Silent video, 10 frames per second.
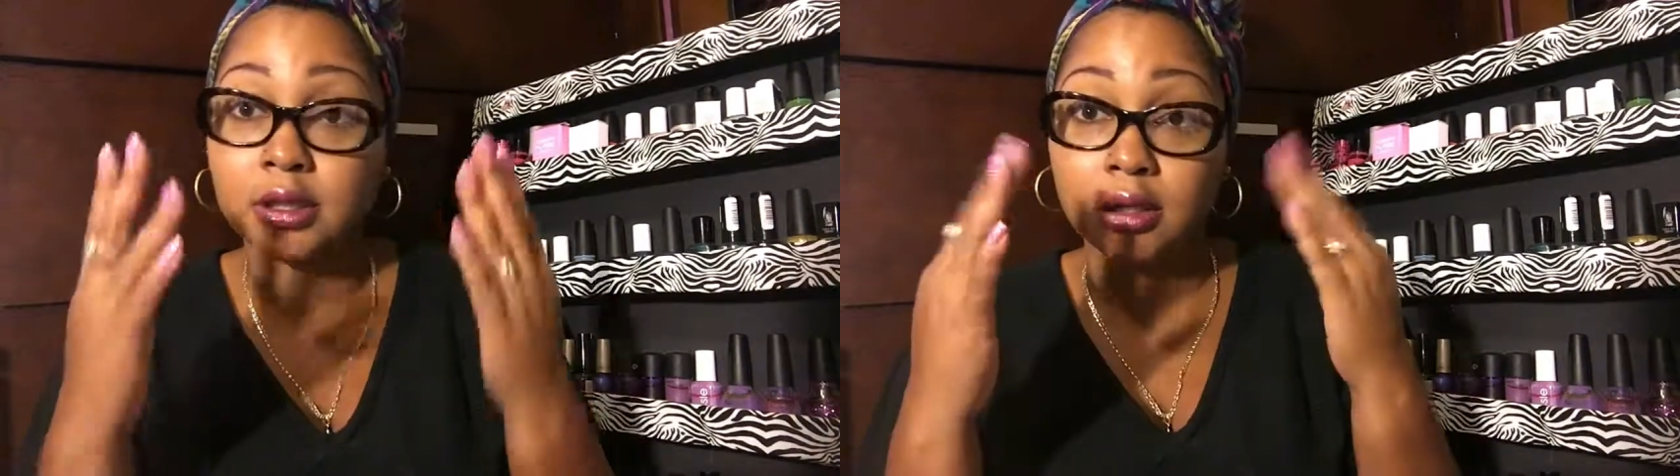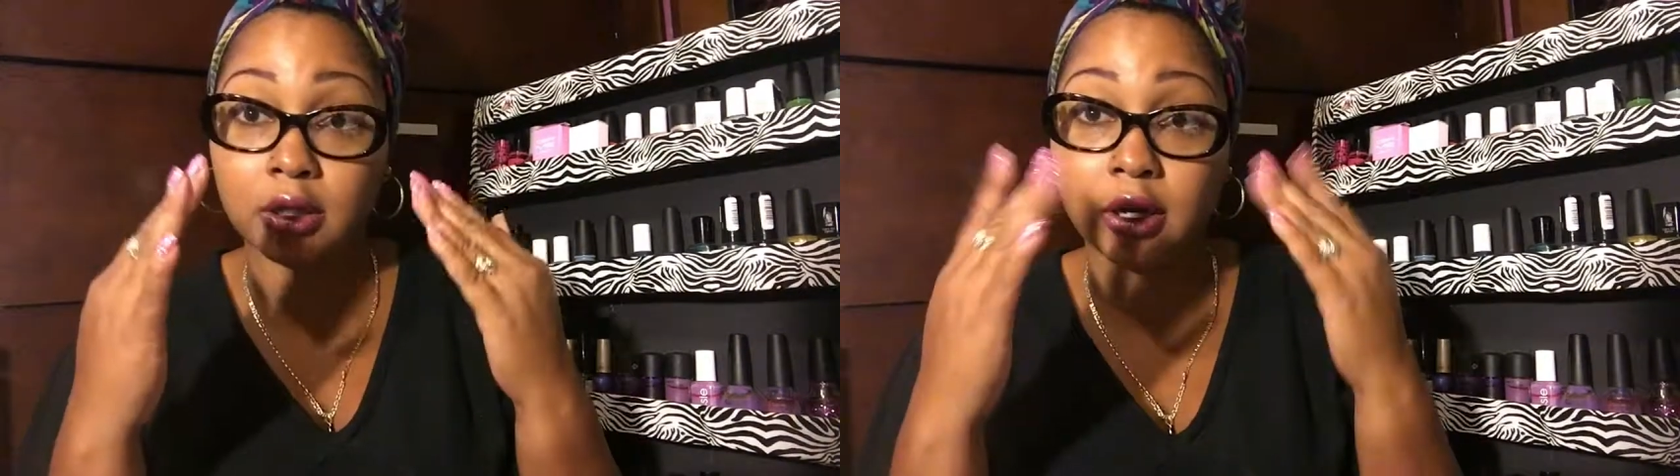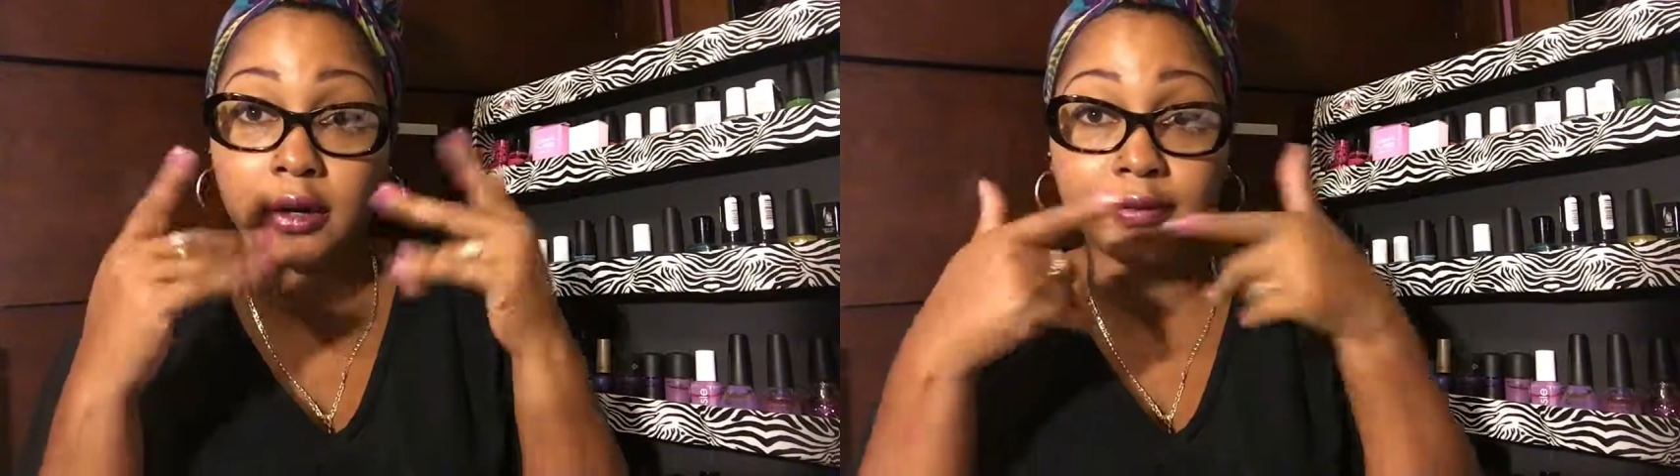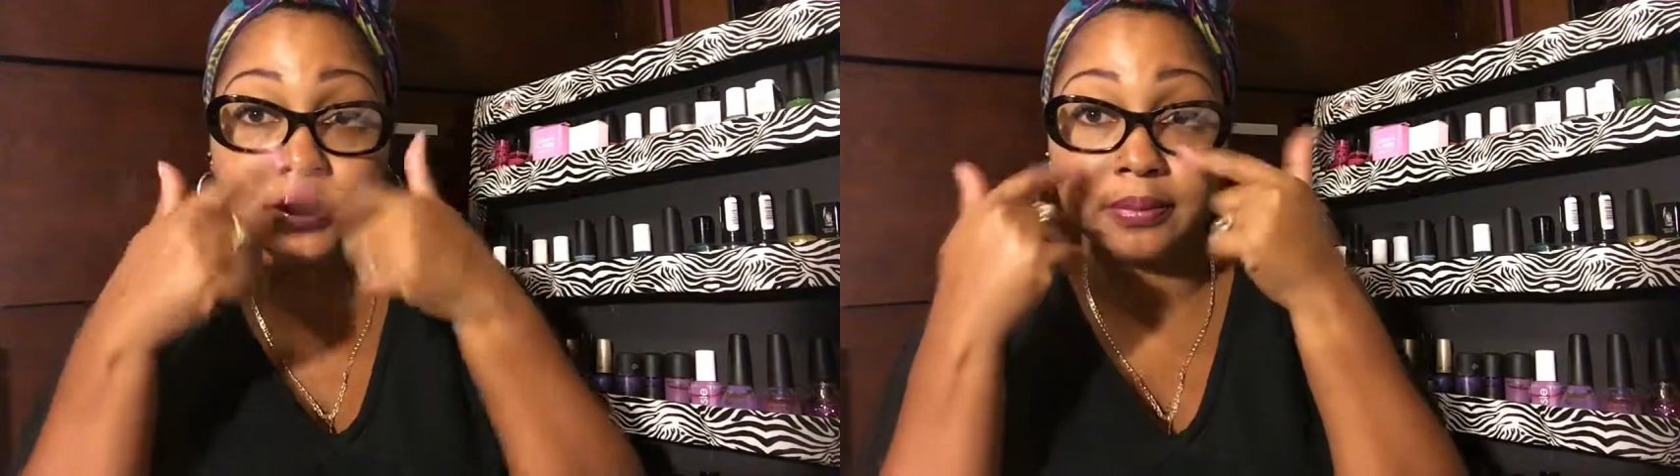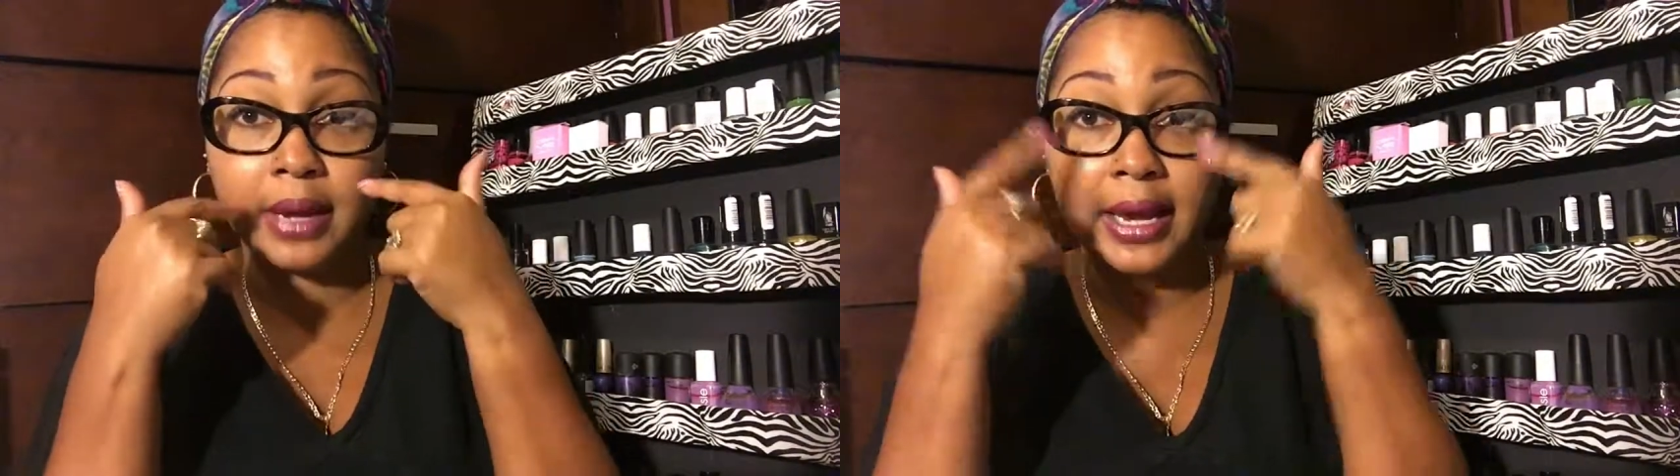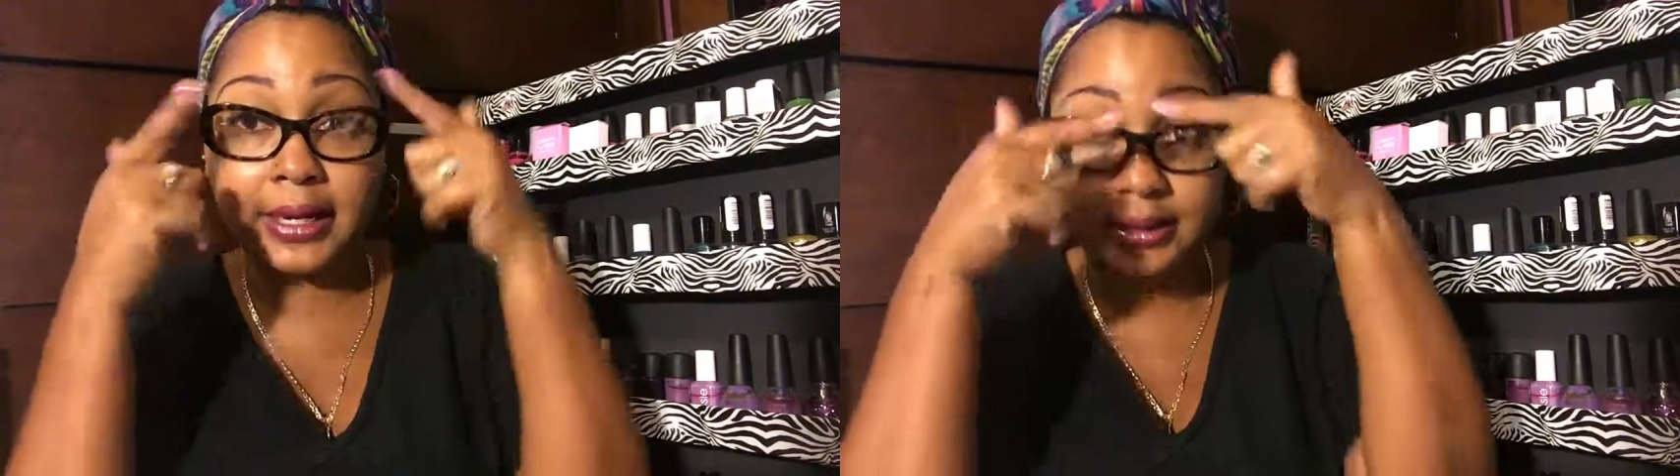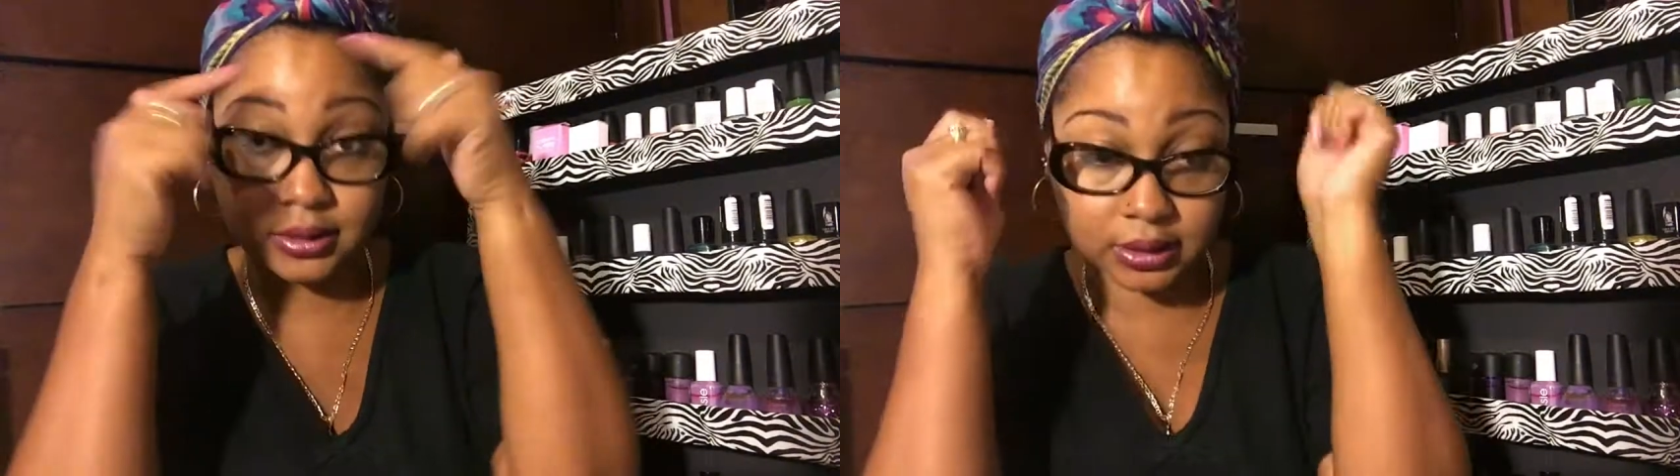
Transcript: gloves, masks,